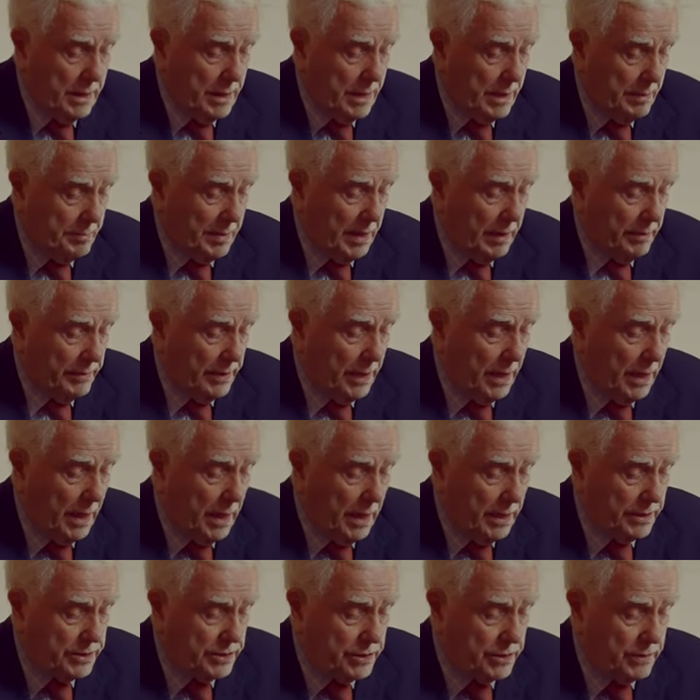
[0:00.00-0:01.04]
about the
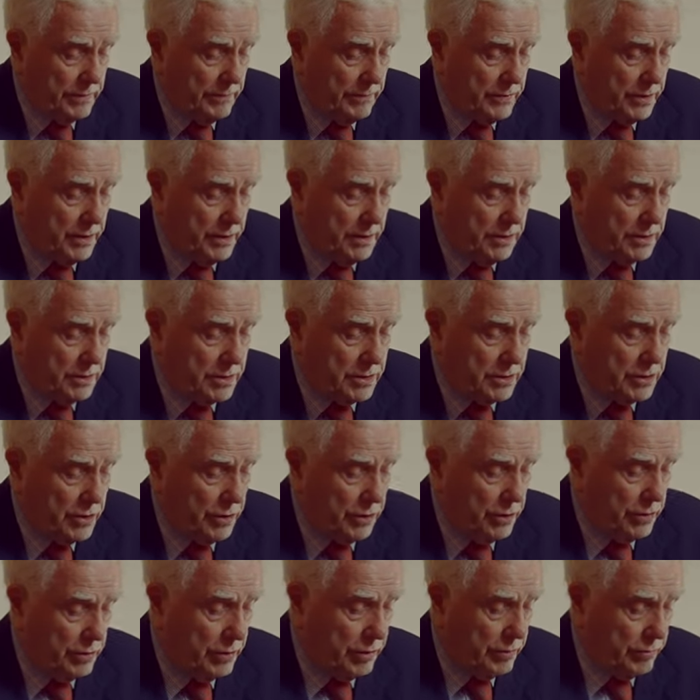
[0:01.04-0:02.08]
last of these
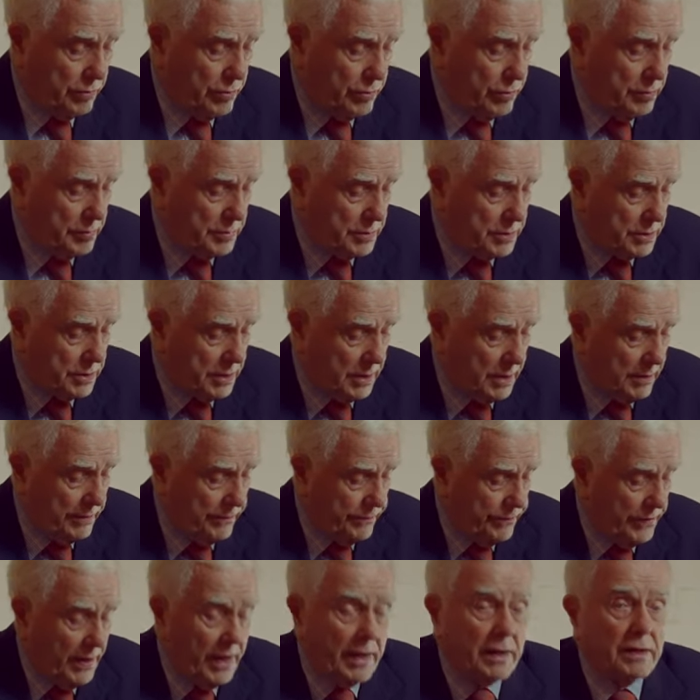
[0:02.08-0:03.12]
third groups, the
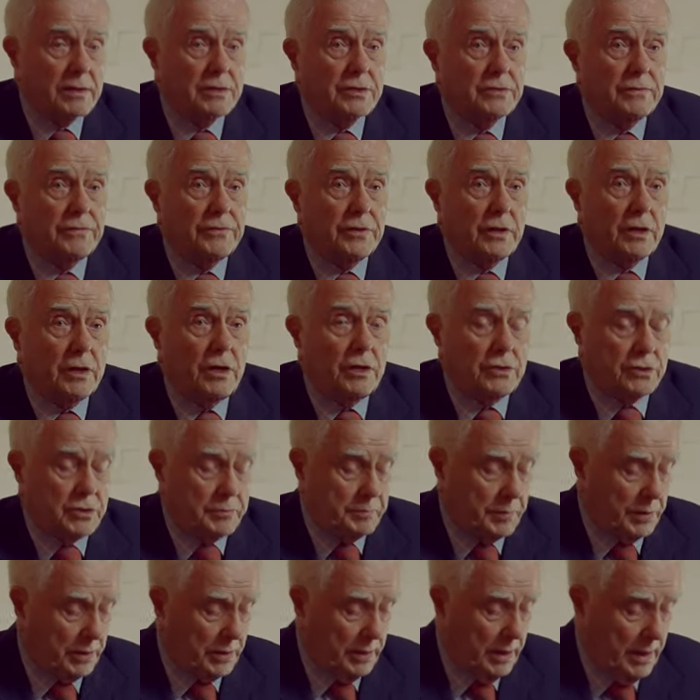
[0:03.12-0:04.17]
effect of the
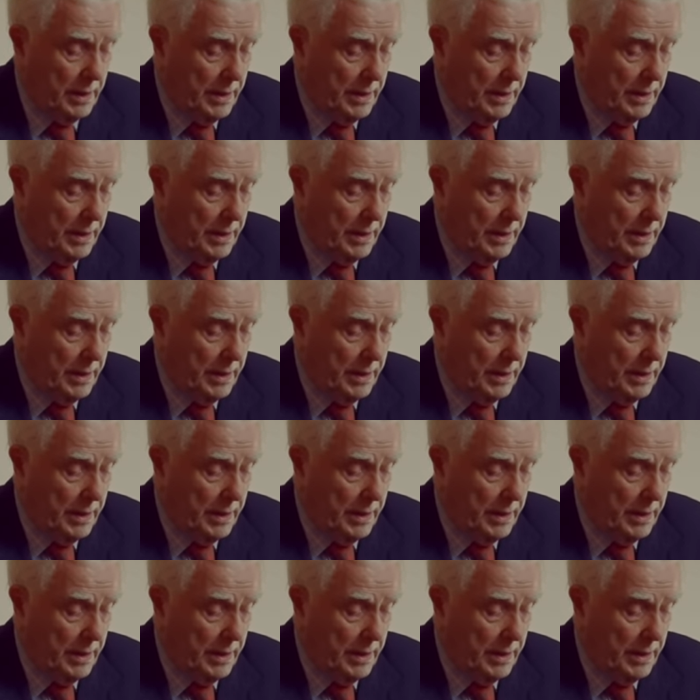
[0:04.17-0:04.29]
gospel